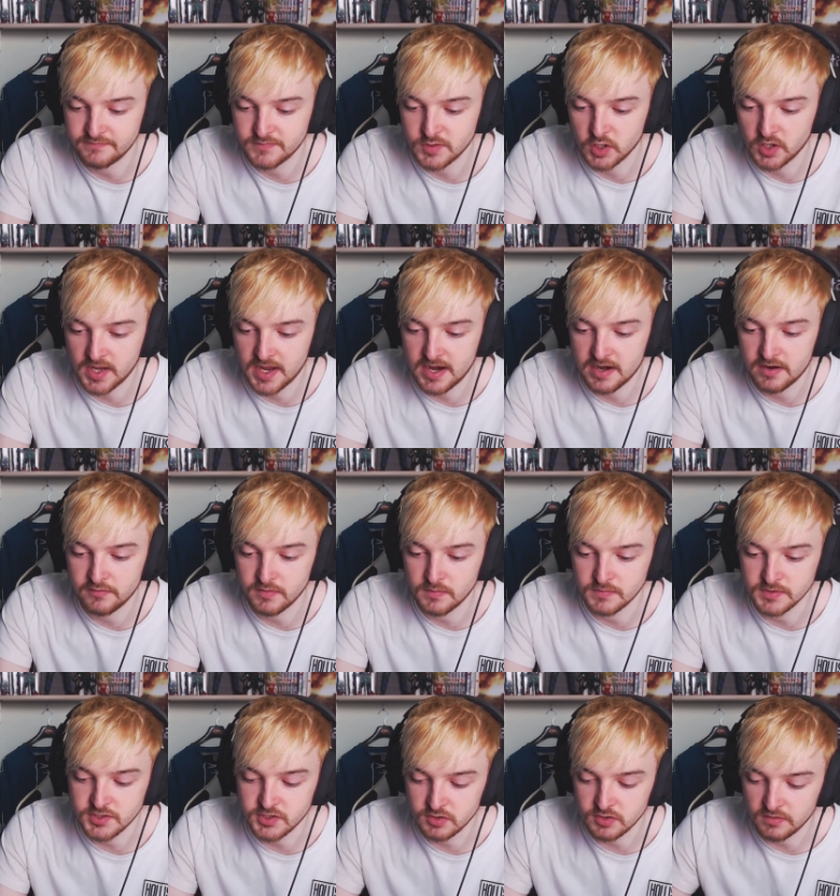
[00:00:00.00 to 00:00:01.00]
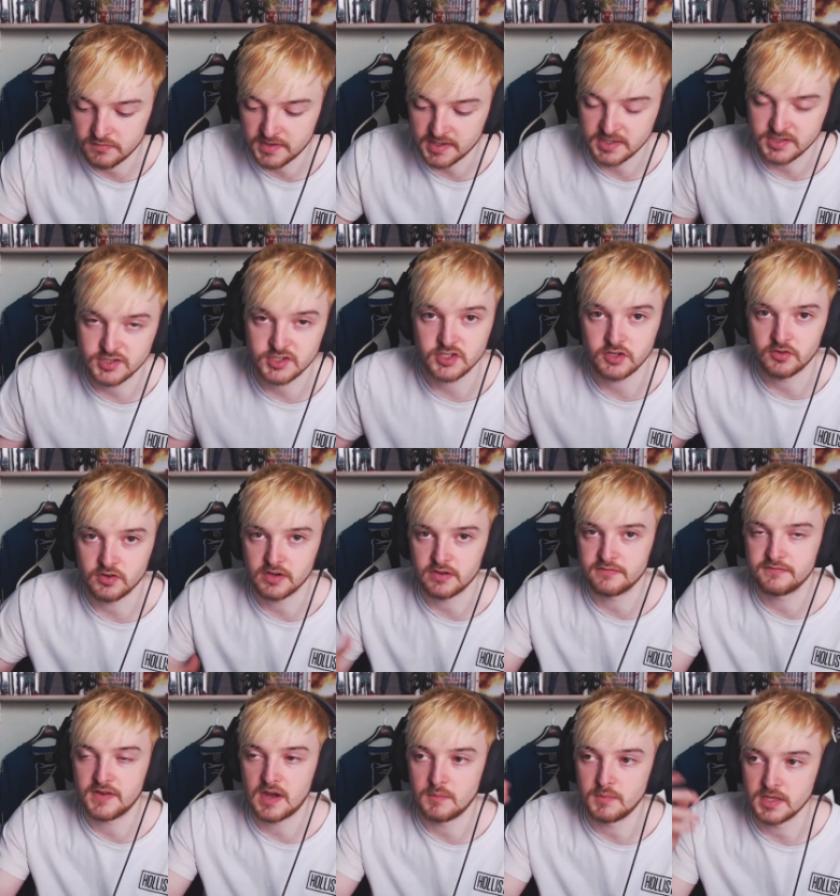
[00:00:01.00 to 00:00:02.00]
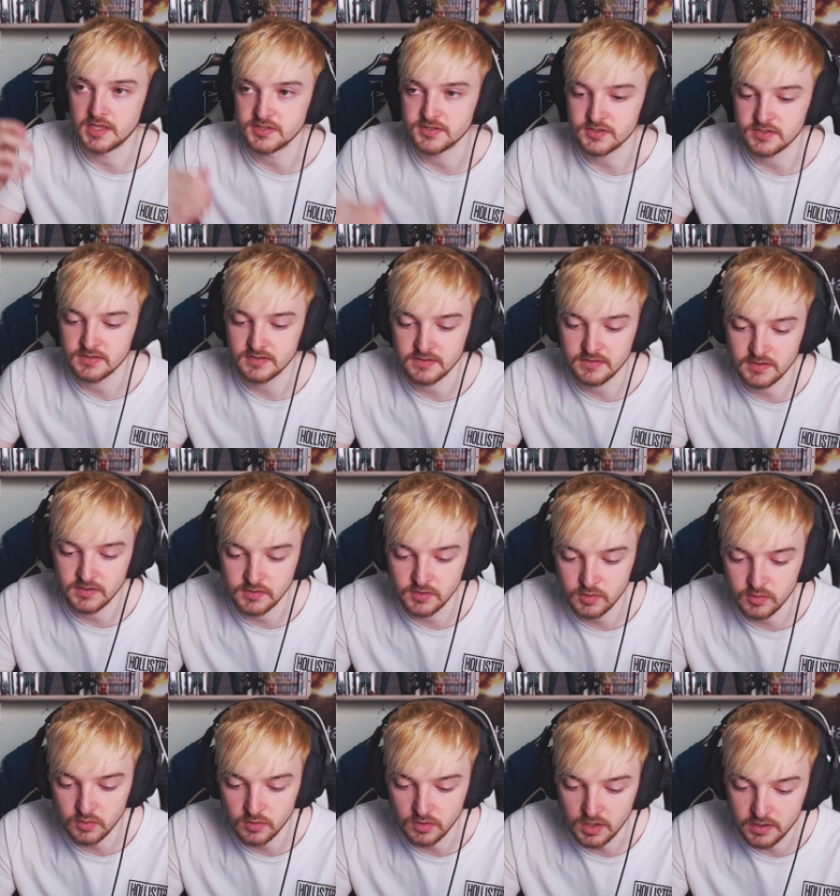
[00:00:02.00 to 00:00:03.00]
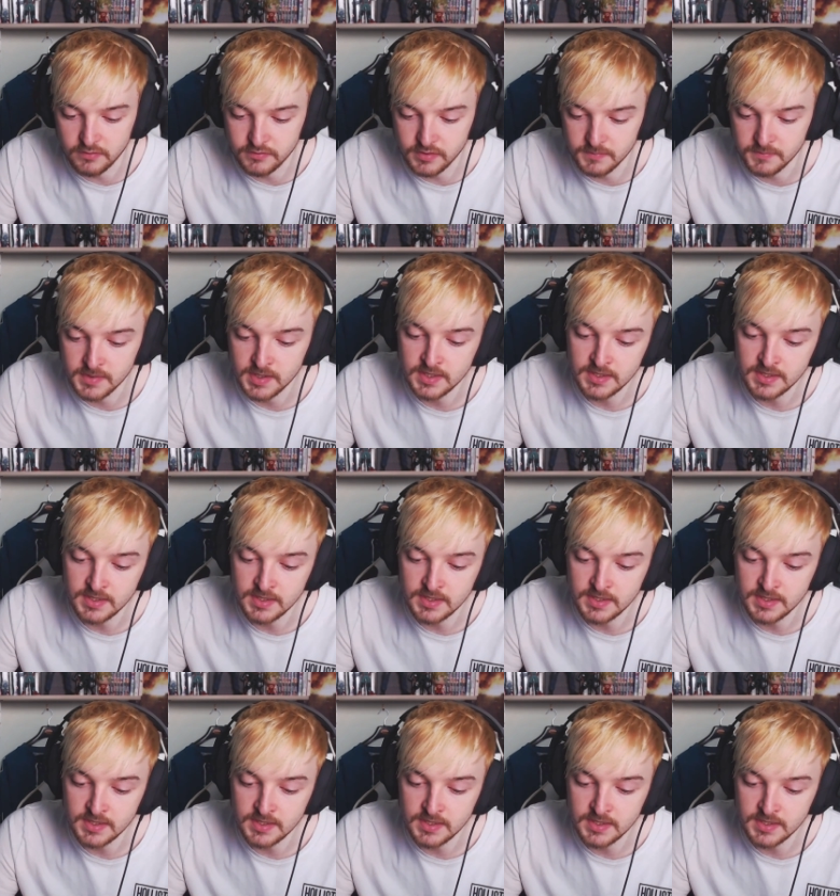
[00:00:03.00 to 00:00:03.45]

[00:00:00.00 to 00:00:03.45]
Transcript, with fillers: took care of him as sort of like a surrogate family, as the, the whole lot of them.